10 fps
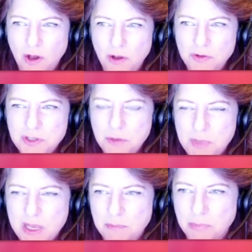also
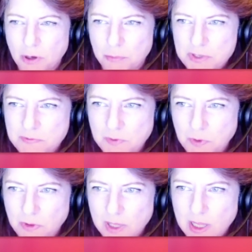being
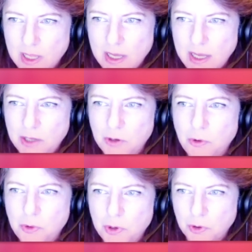purposeful in
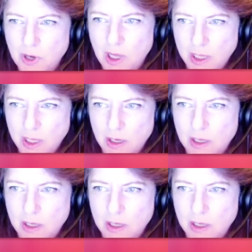who you're calling on.